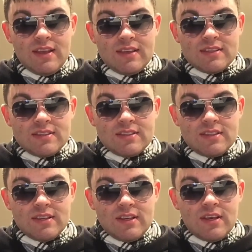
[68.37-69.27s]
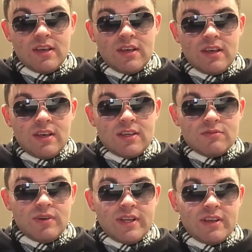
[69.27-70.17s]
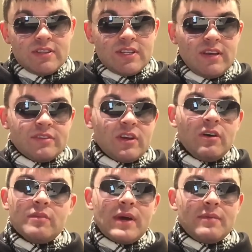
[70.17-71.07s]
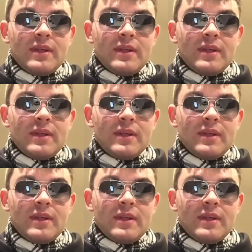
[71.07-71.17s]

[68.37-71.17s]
it's really a good time to go on about it.